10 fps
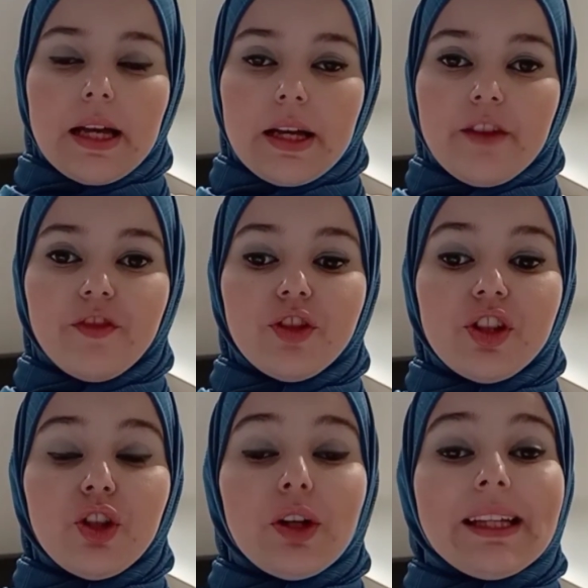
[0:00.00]

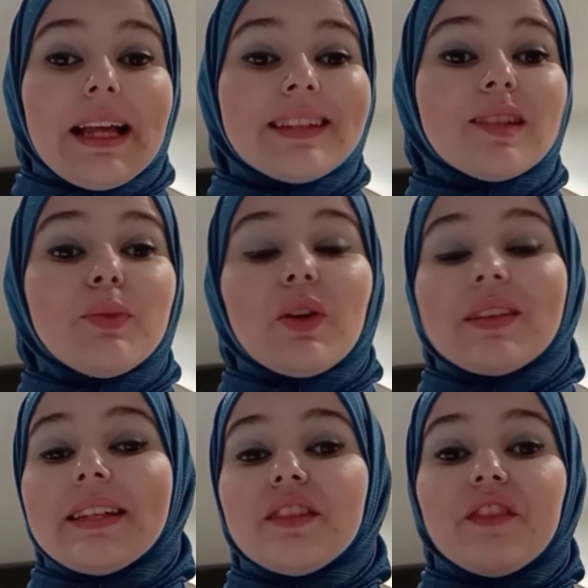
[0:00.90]
first year classes
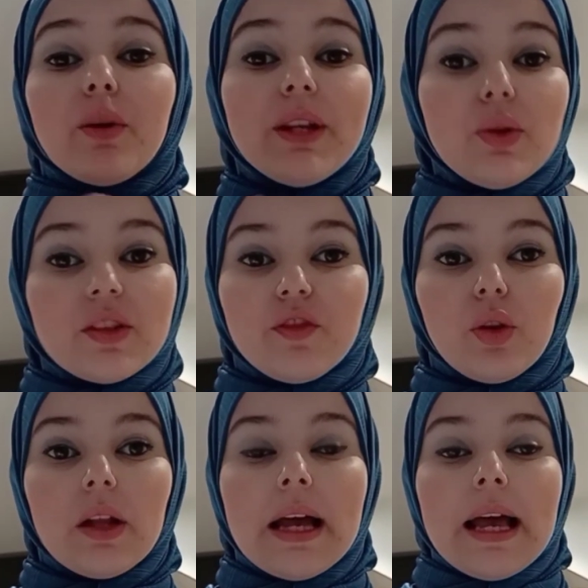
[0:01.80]
because it's very
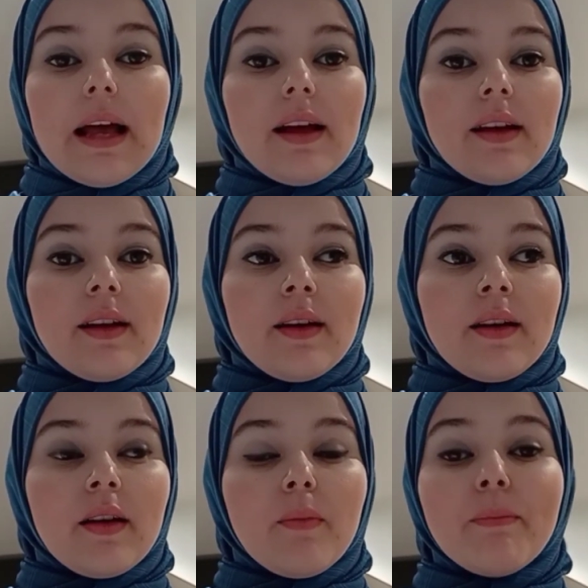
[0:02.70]
useful.
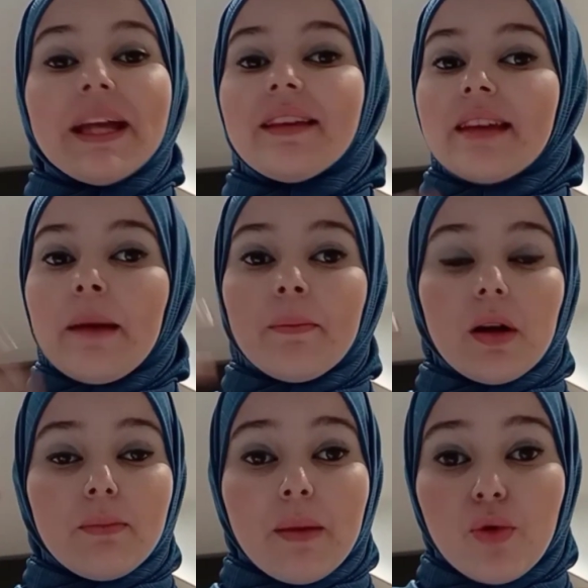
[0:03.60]
Make them
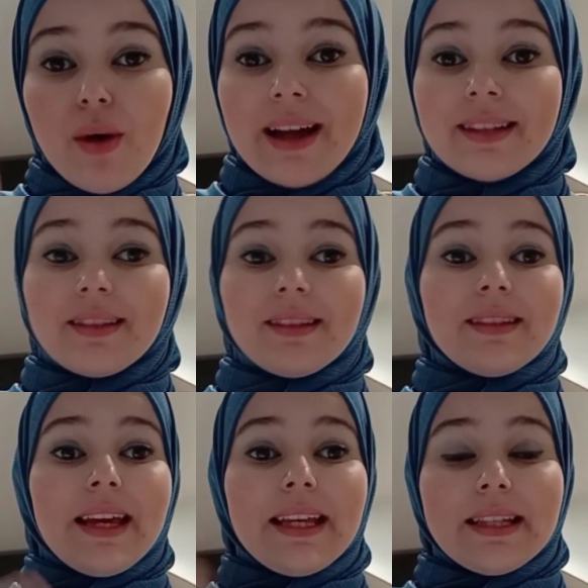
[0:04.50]
memorize the
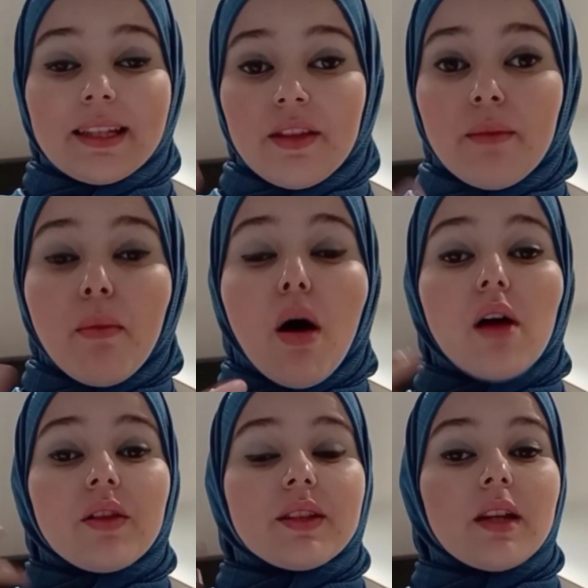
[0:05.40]
days, the
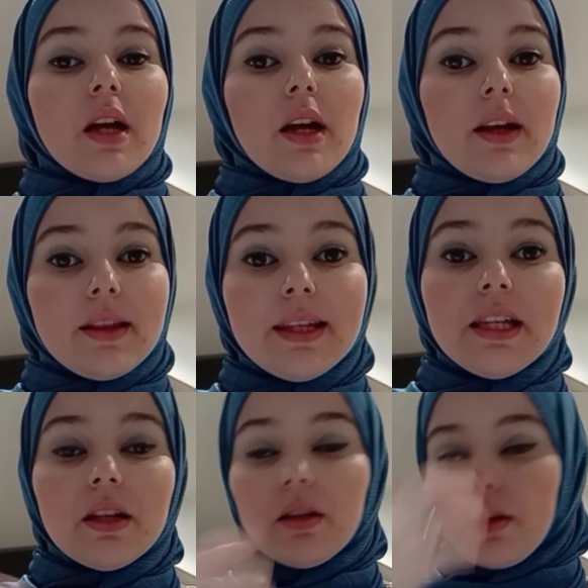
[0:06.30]
months,
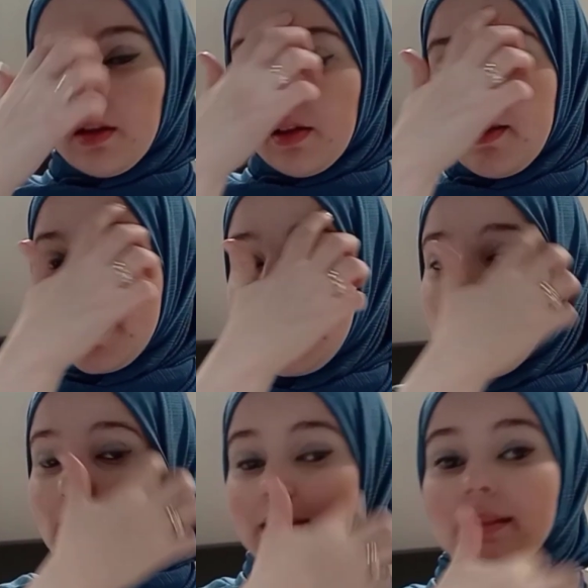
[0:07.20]
the
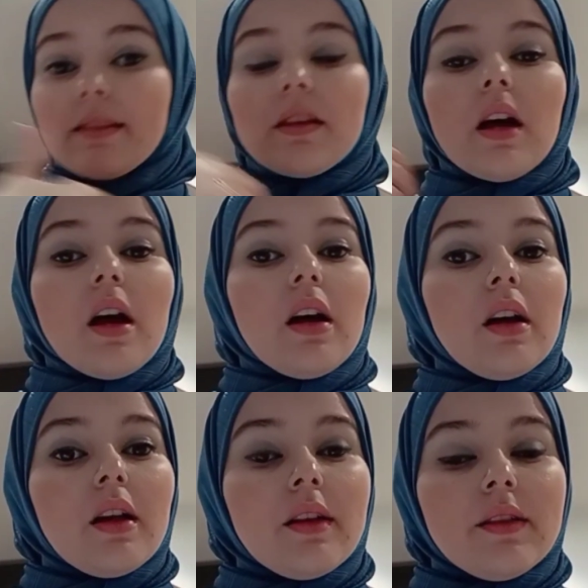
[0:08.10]
seasons,
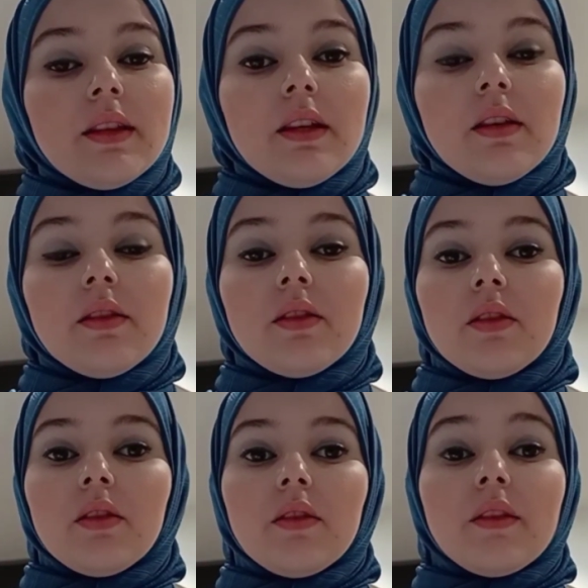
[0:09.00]

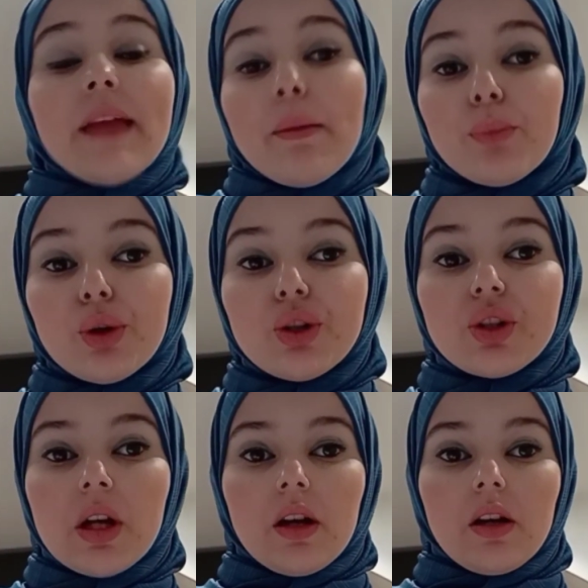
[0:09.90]
the
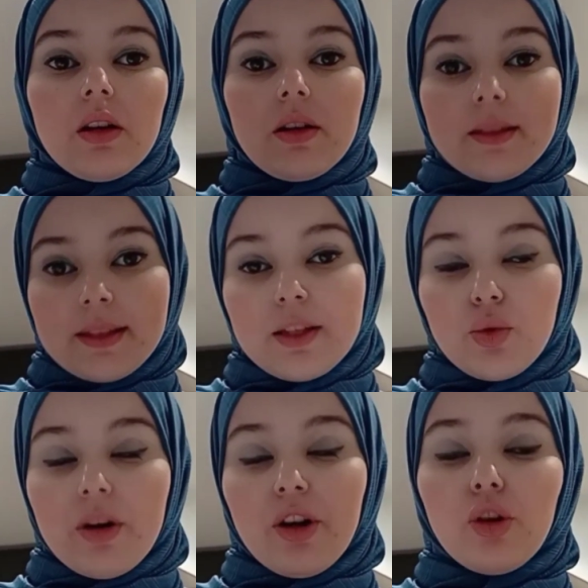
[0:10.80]
numbers, since
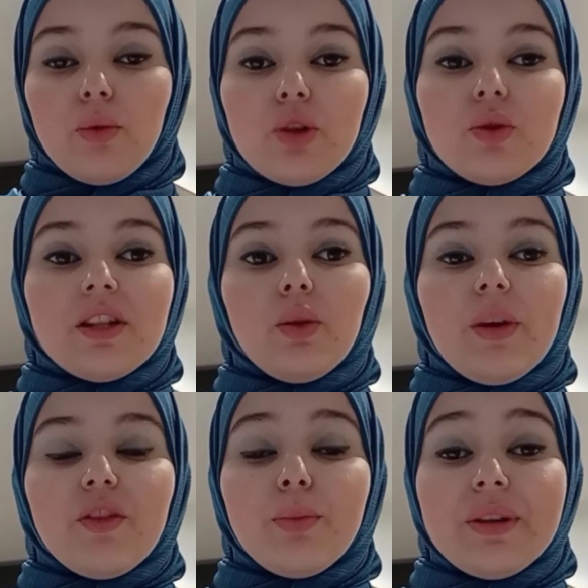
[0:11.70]
you are not going to deal
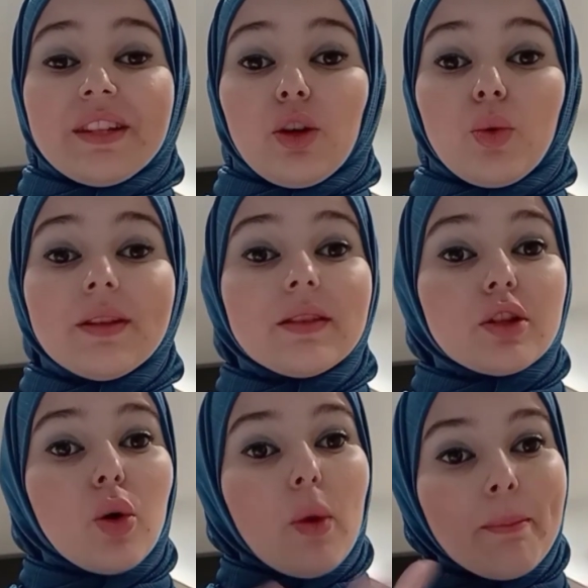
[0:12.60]
with pre-sequence.
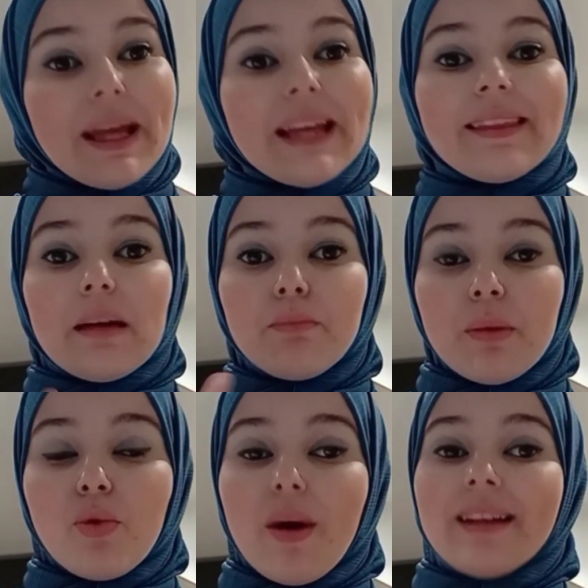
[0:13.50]
So make them
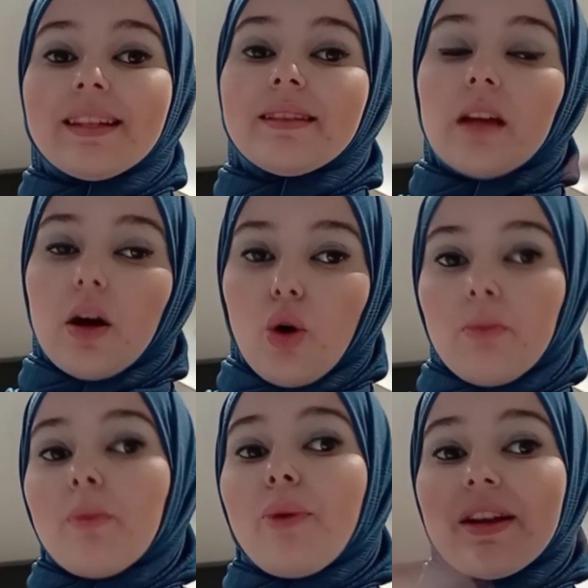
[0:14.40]
memorize it, or
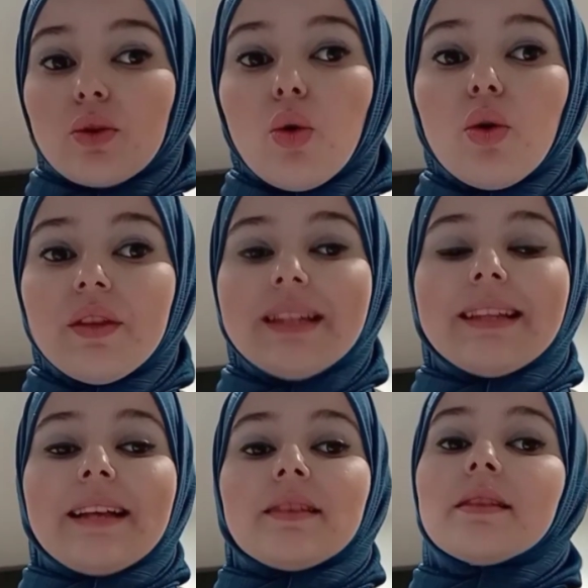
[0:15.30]
memorize all these
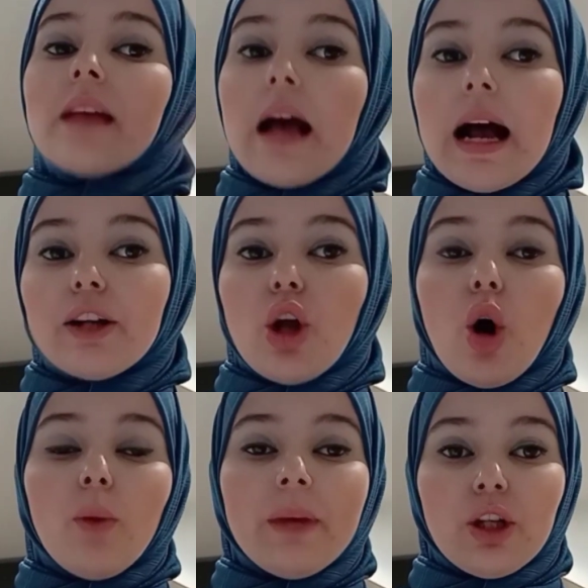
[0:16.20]
lessons at
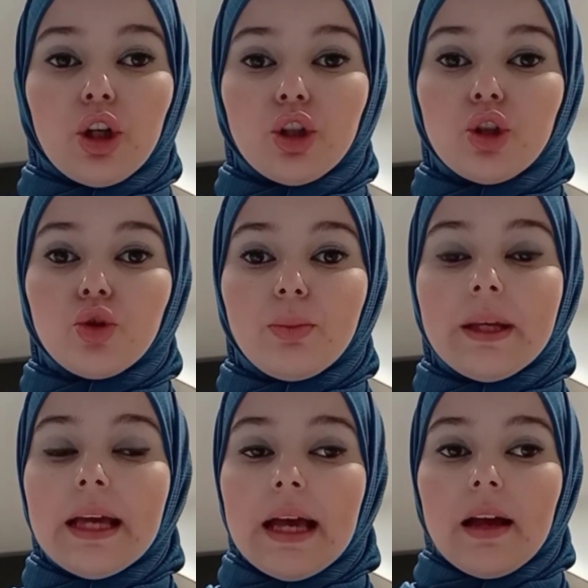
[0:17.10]
home in order to
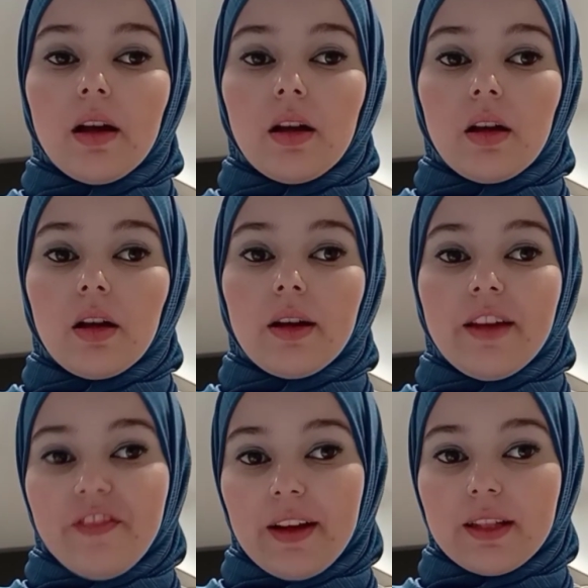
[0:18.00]
be
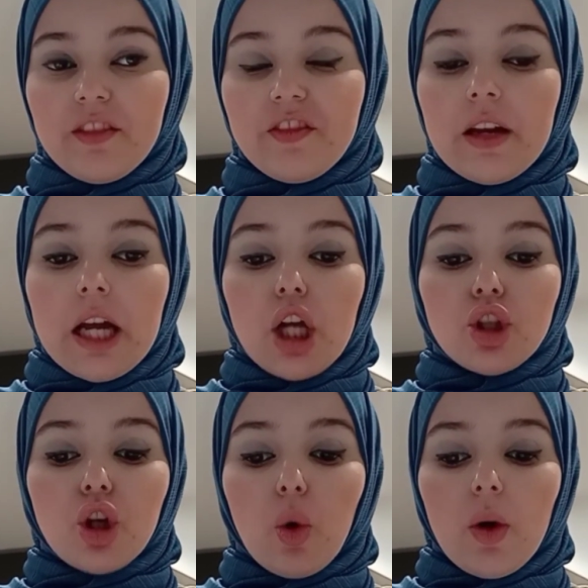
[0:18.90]
effective.
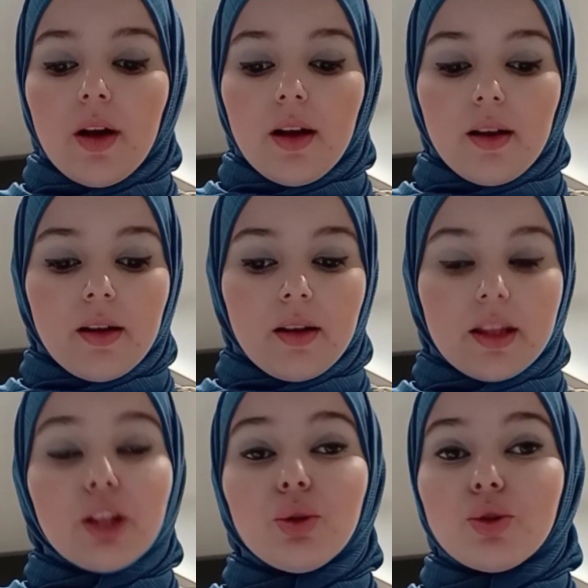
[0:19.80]
So
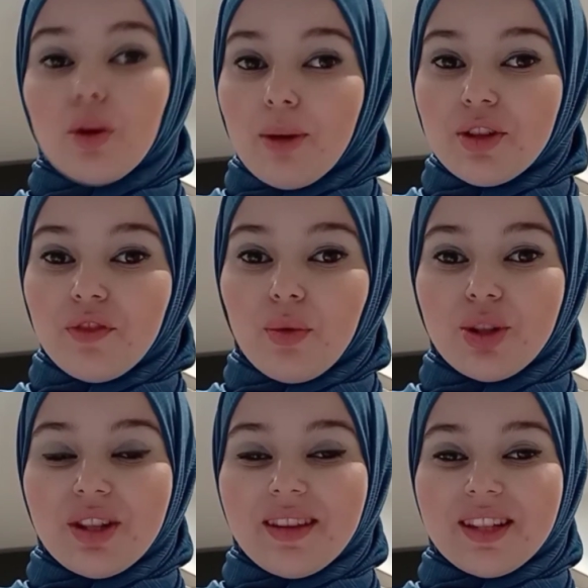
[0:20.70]
thank you so much for
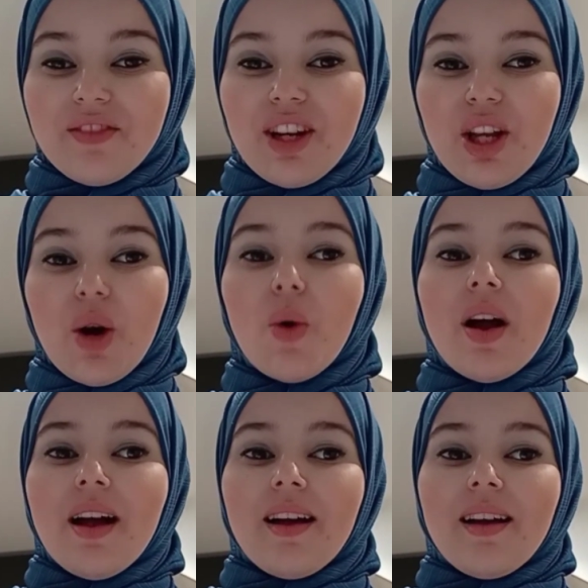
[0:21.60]
watching this video.
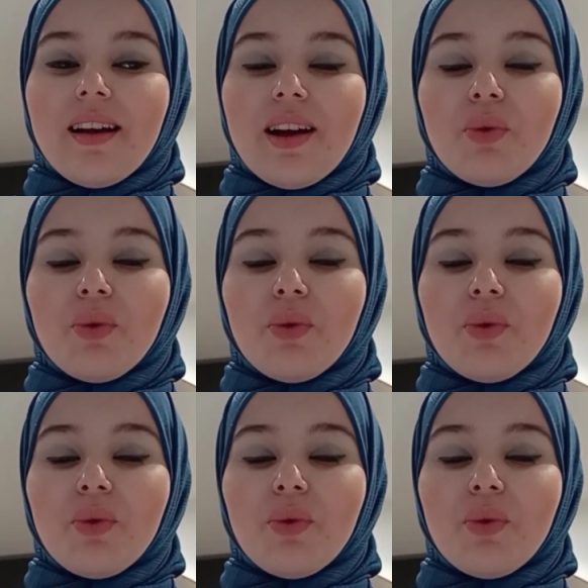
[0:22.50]
We'll